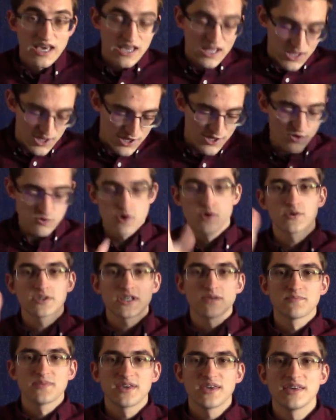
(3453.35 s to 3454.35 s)
Throw
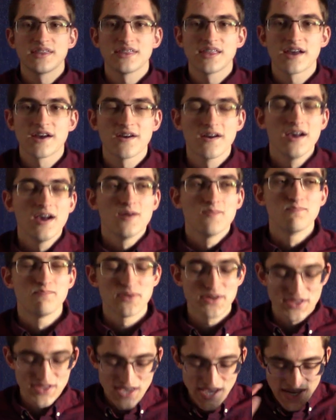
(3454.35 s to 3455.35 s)
something in there,
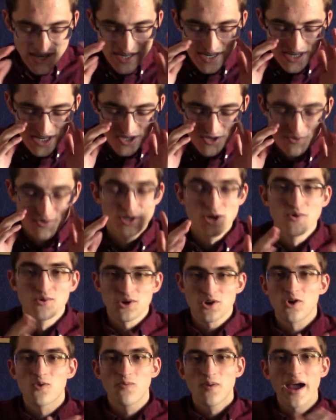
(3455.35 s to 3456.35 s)
but then you don't
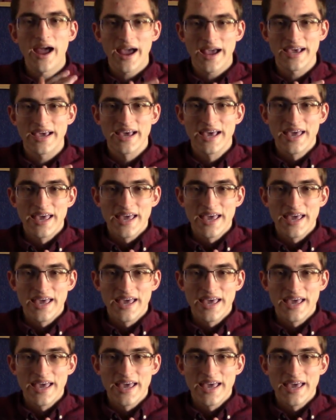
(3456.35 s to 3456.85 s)
go back